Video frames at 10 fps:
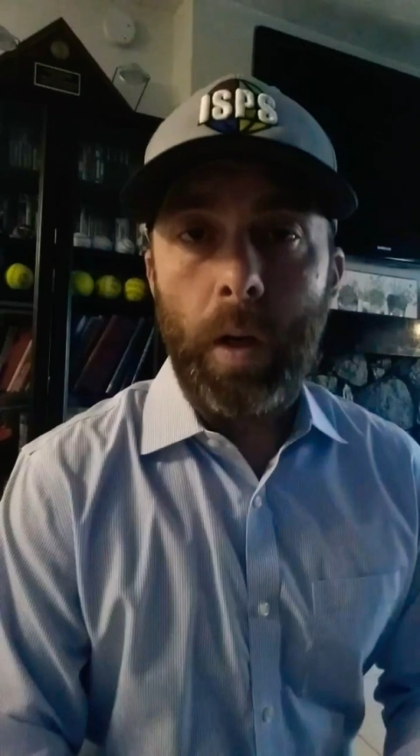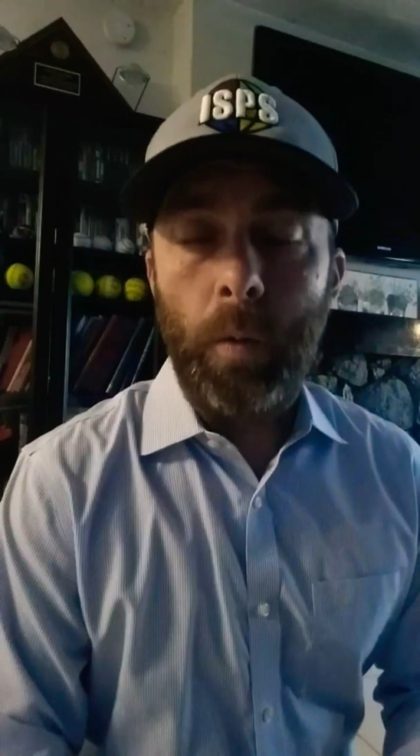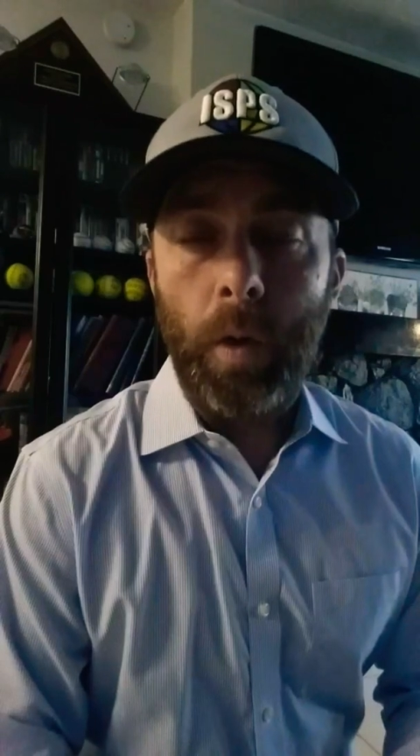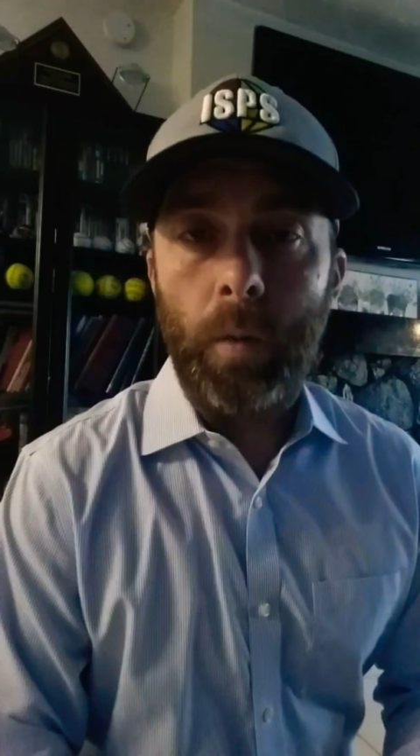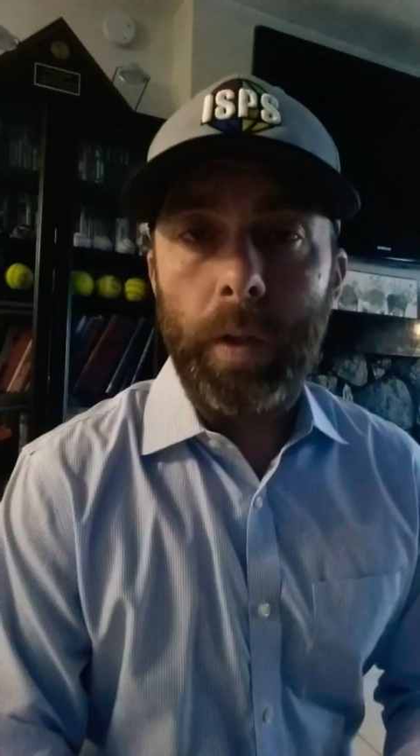with
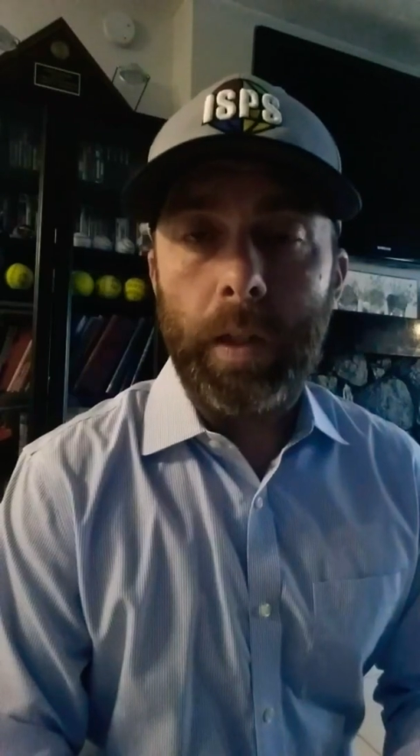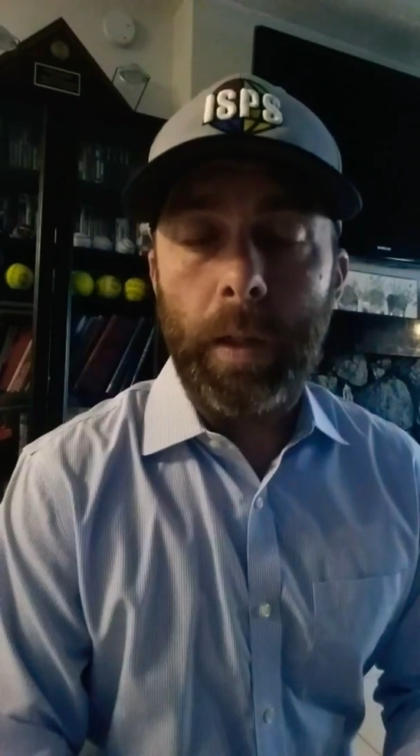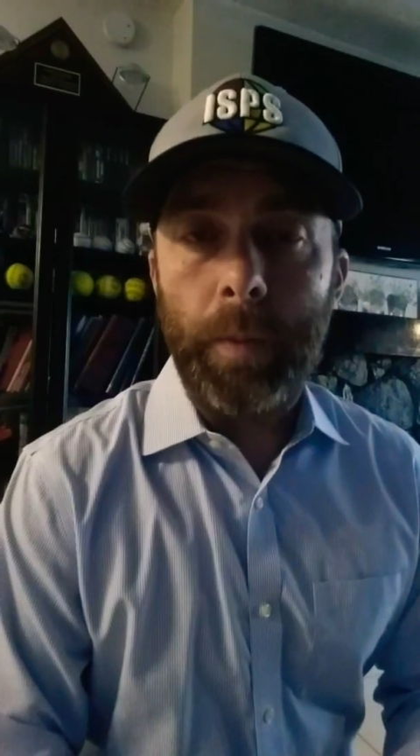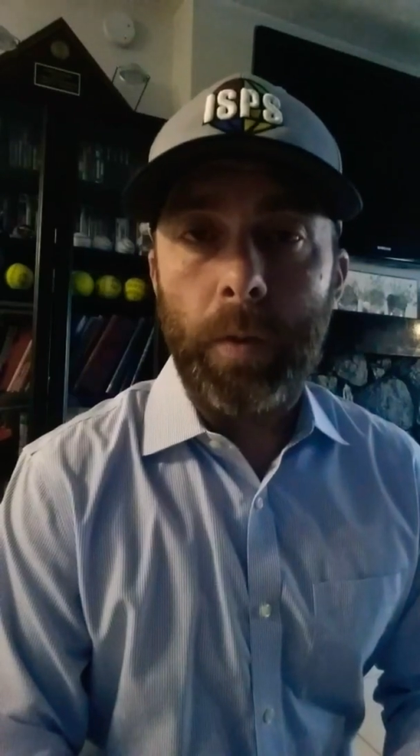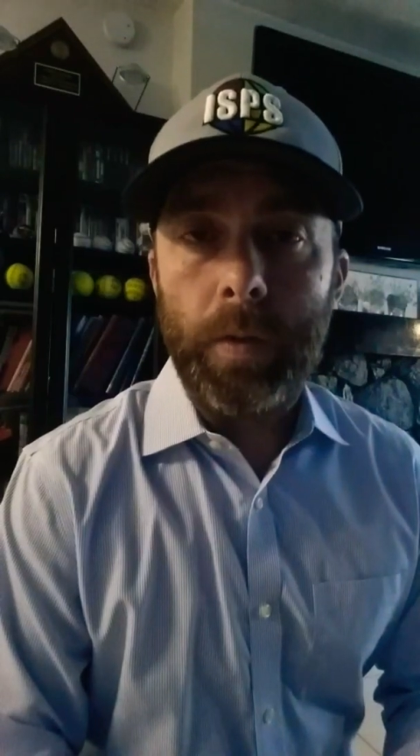the
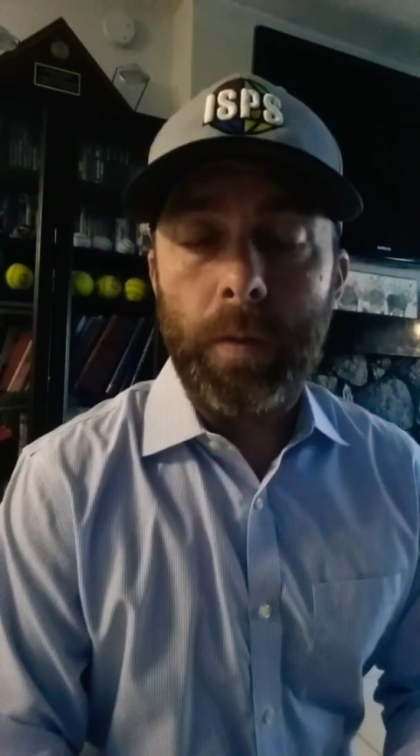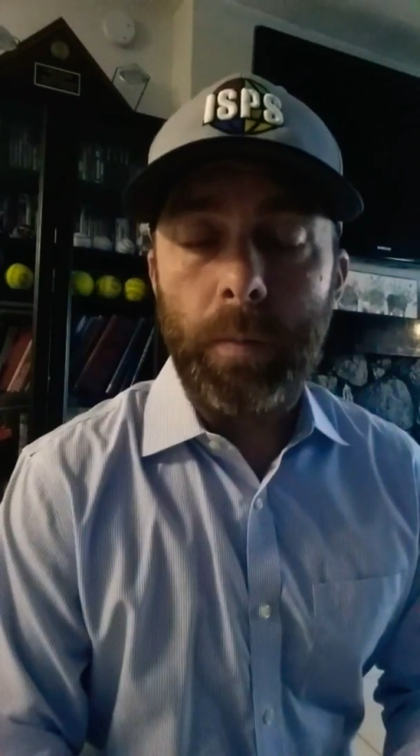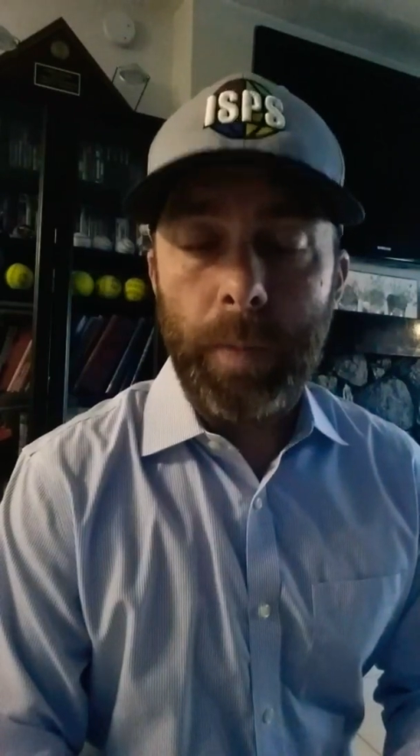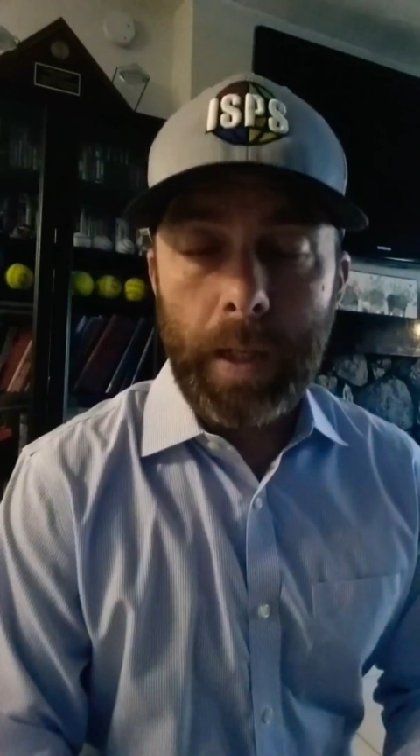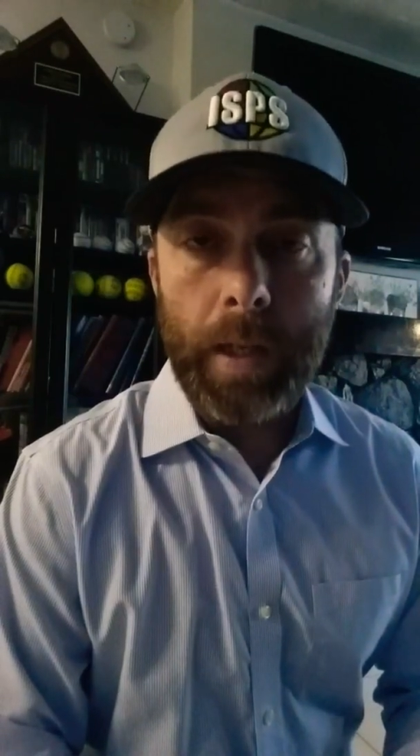
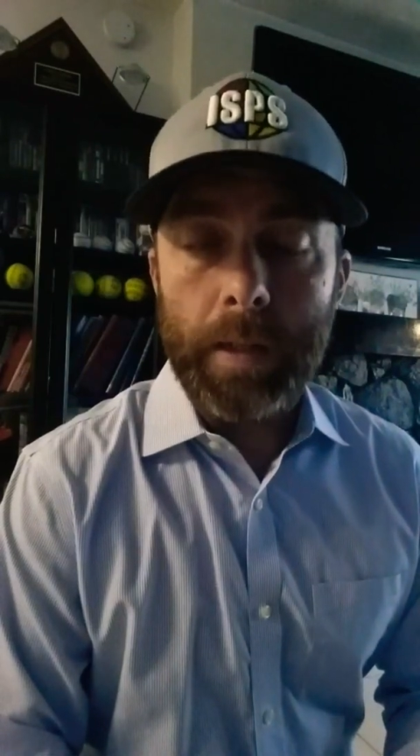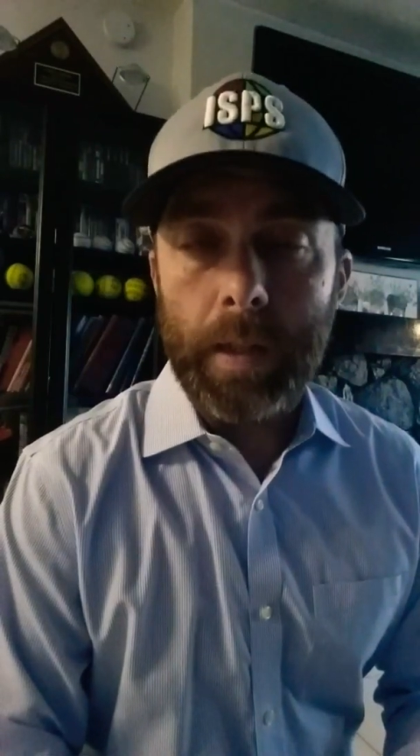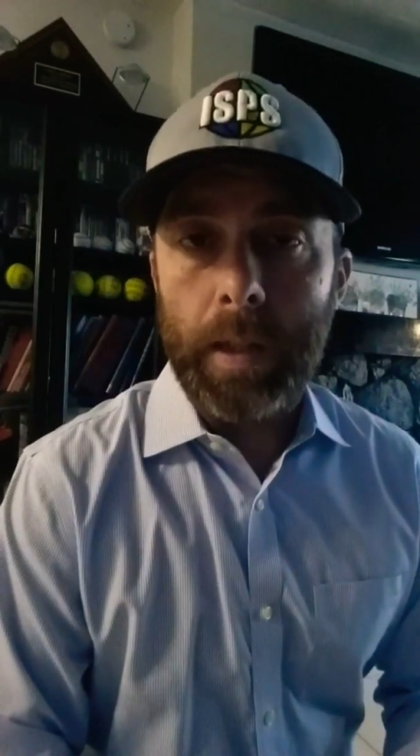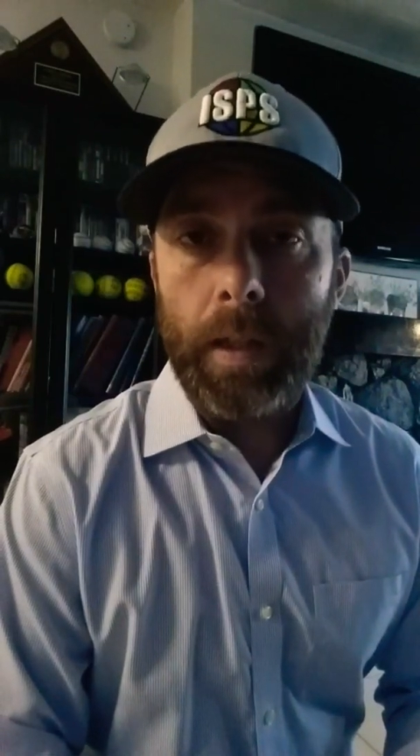WBSC,